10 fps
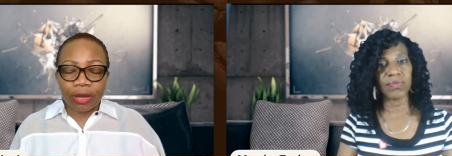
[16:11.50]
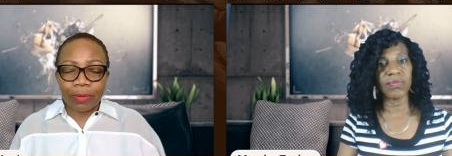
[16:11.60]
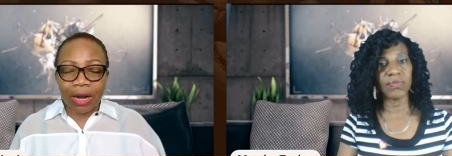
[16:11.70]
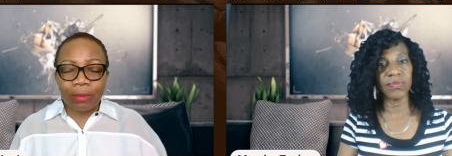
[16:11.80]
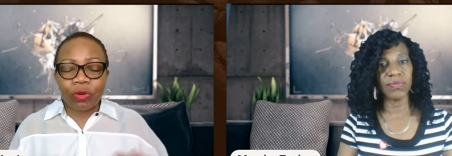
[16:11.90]

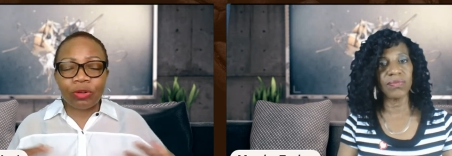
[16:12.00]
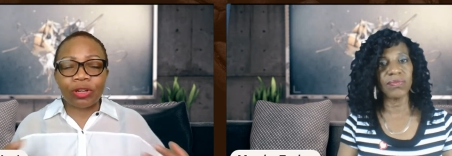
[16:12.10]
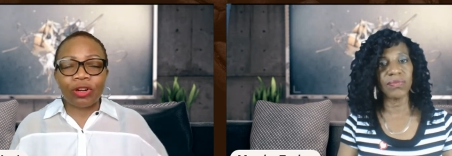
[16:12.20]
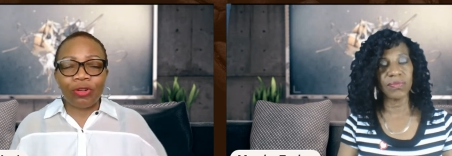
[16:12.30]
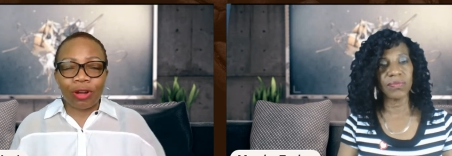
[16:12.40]
Speaker 1: But mm-hmm. I'm going
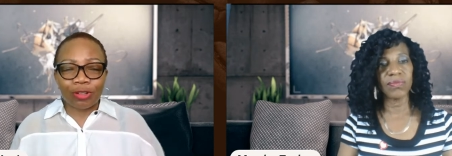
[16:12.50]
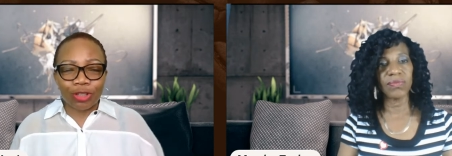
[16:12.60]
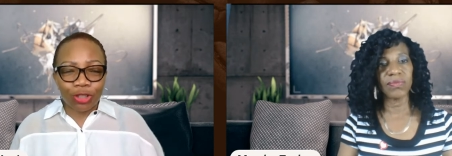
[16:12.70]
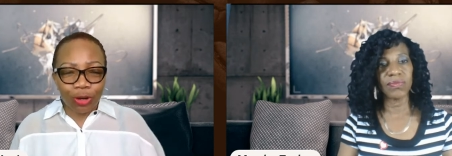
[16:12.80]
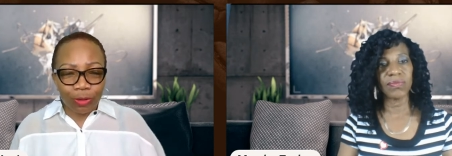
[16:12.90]
to go out the
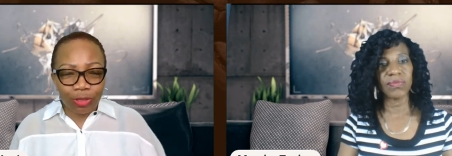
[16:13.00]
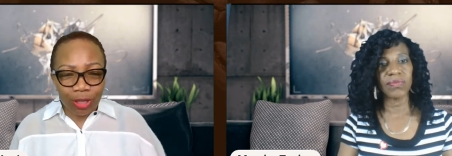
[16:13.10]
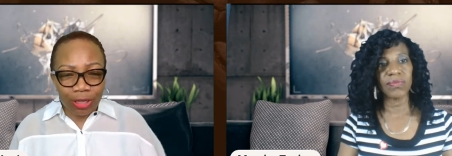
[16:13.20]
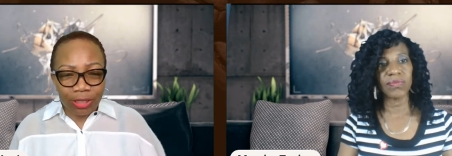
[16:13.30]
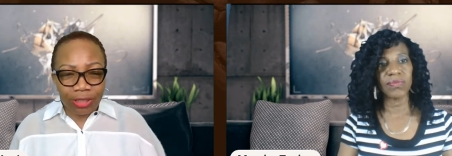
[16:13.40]
show with
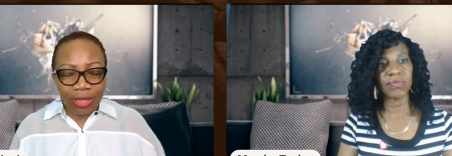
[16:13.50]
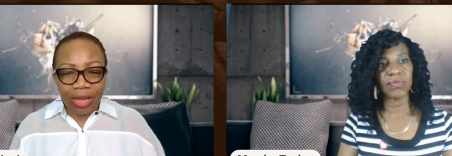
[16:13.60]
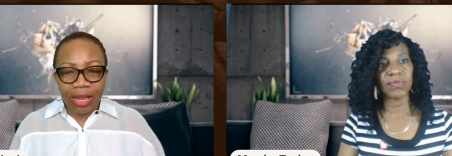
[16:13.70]
this.